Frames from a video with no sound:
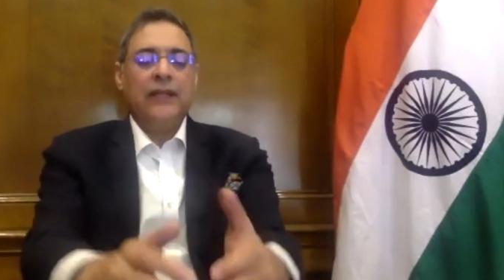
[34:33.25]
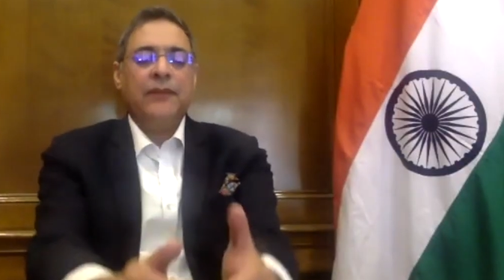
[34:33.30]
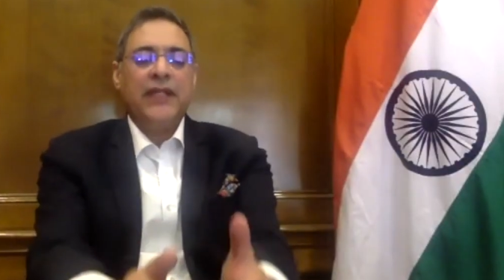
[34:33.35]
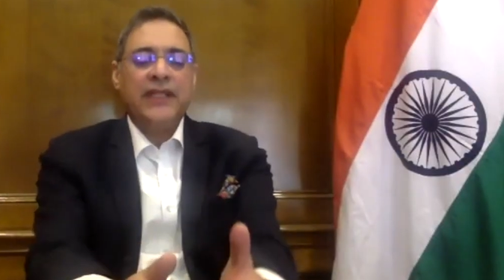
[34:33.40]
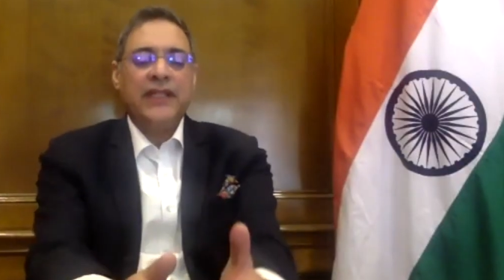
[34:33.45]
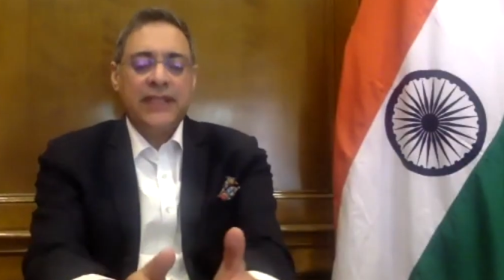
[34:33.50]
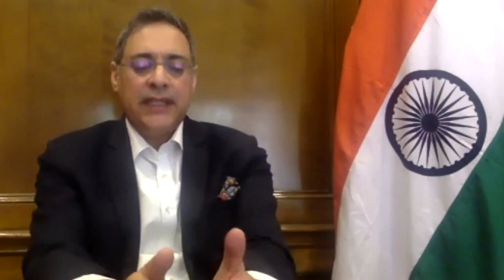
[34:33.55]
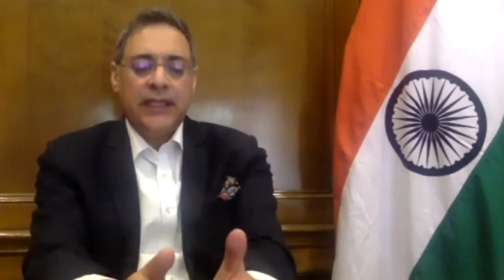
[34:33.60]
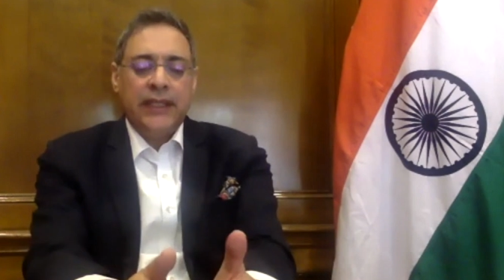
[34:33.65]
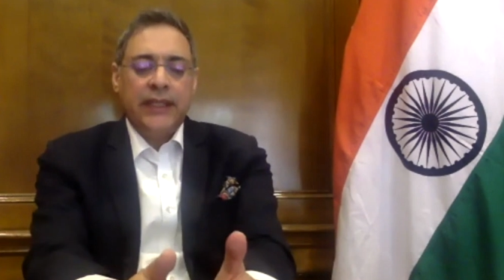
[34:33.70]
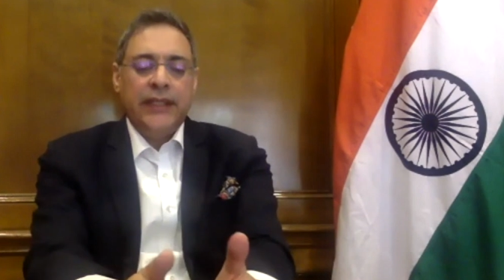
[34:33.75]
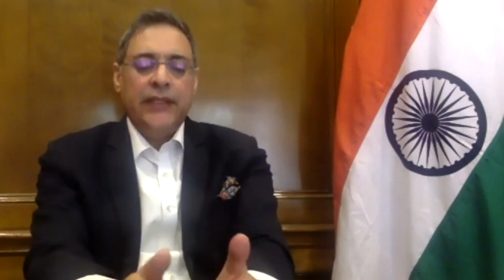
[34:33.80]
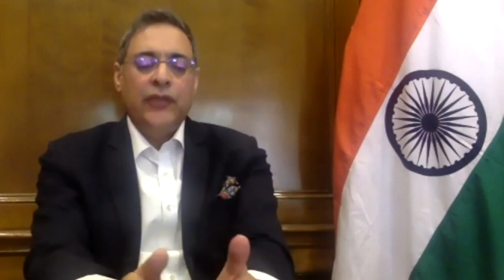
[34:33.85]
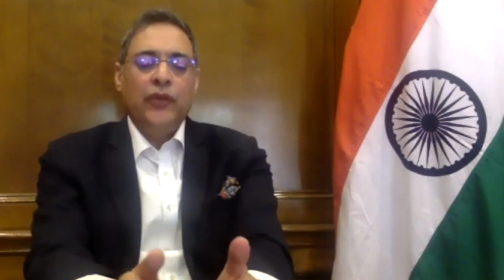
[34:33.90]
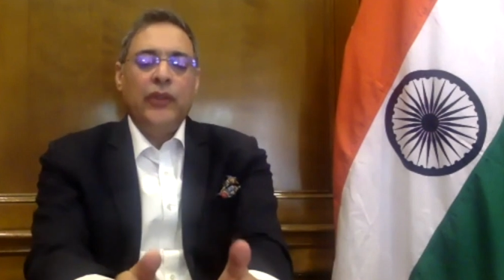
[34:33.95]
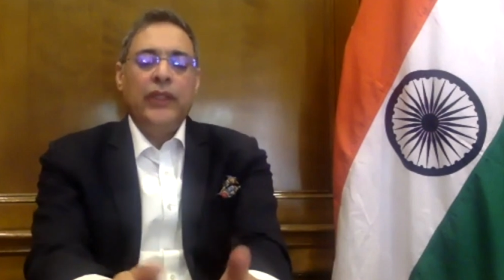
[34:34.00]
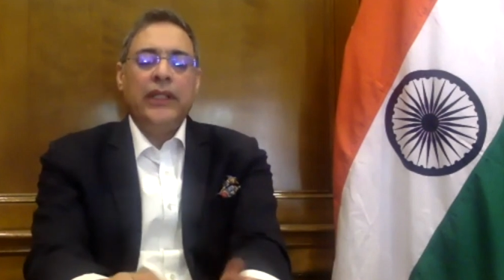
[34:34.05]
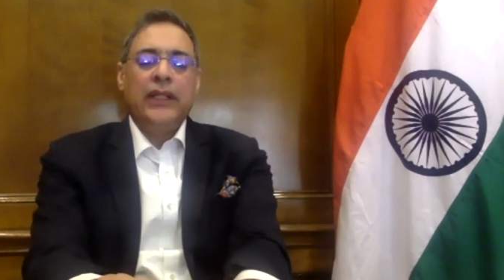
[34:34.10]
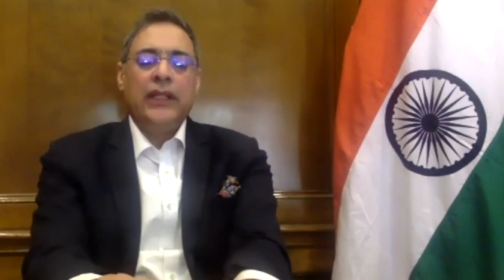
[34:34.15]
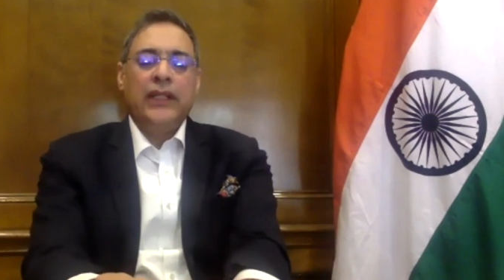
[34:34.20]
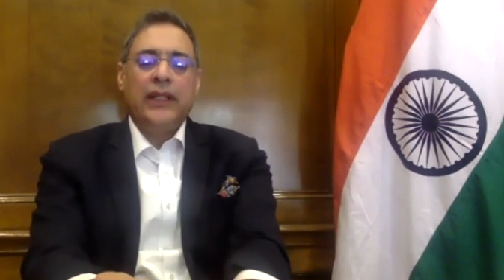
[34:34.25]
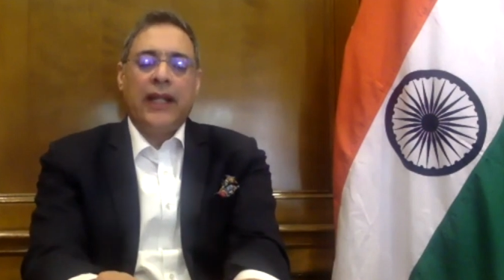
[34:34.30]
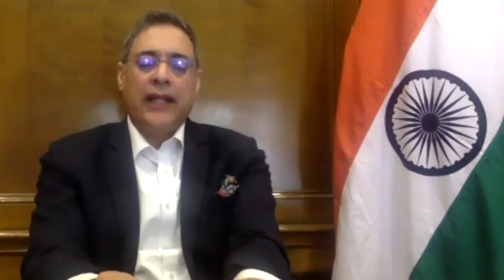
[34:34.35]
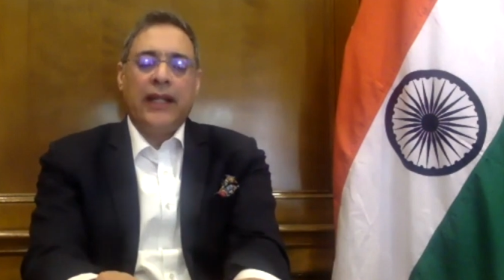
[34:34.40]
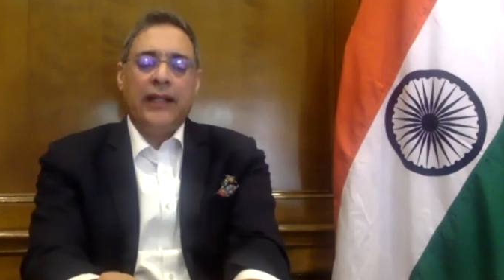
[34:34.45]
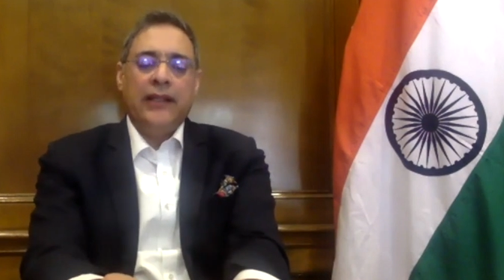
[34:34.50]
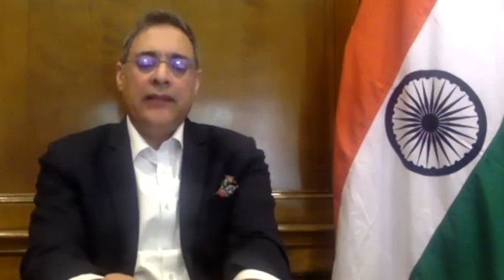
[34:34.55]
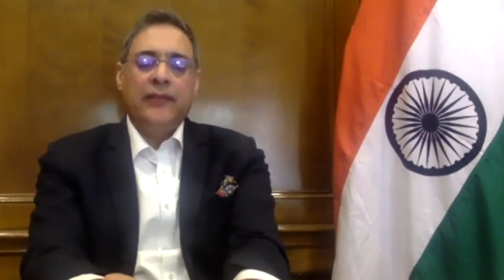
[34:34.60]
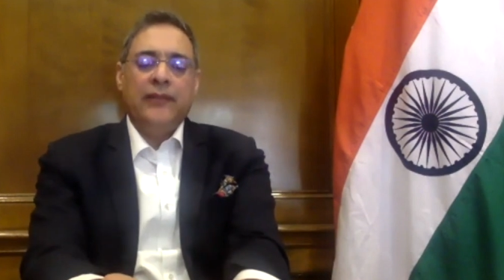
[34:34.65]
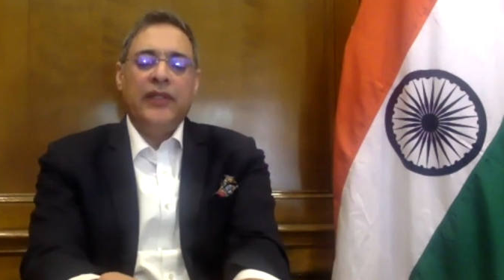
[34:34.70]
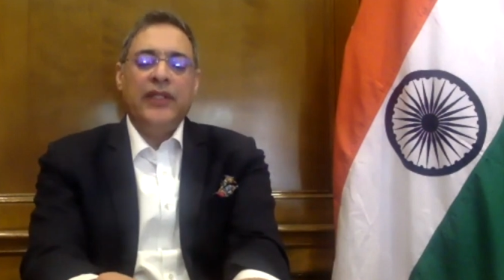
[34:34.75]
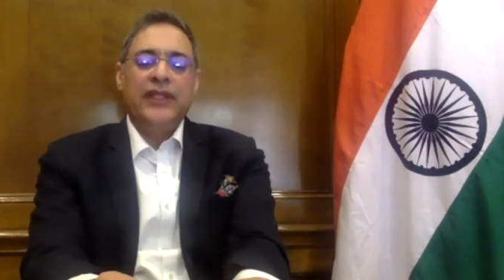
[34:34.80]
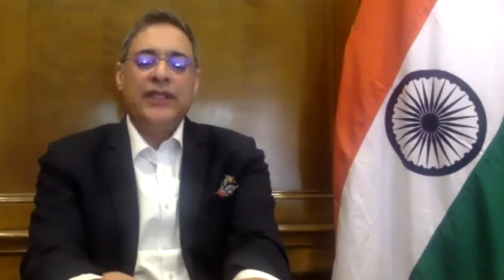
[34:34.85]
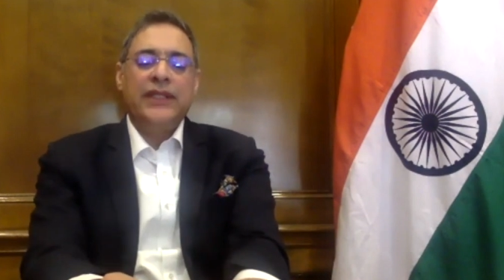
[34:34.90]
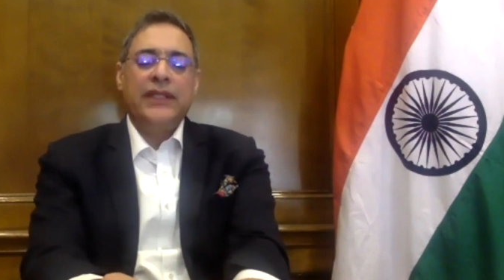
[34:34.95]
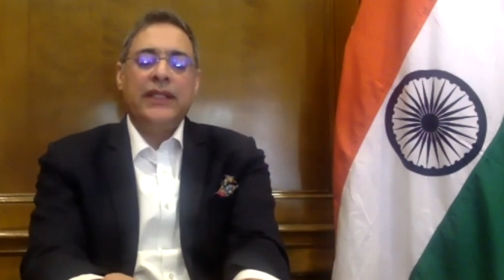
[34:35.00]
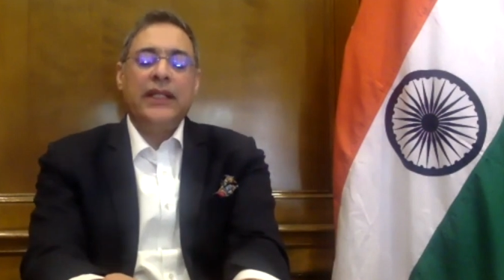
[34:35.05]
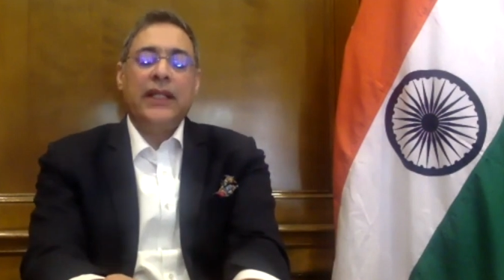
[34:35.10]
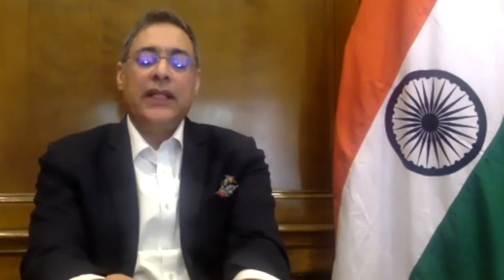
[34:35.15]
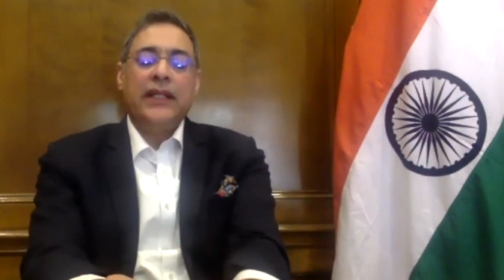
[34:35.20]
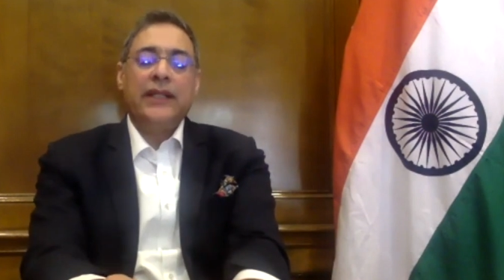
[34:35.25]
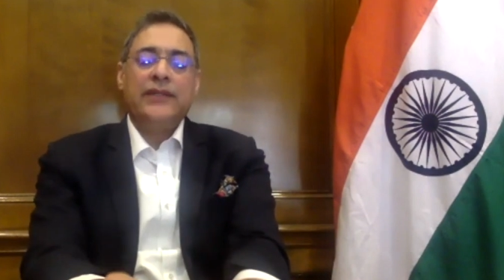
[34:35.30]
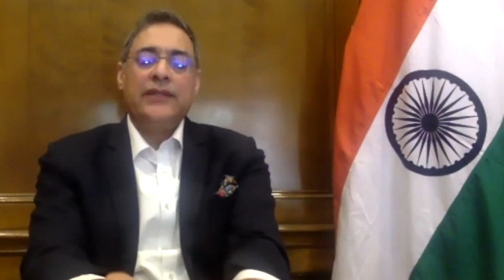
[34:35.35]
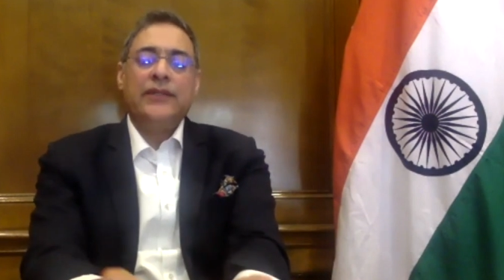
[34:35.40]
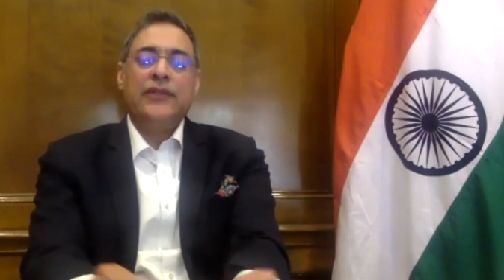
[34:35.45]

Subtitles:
basically doing a random digitalized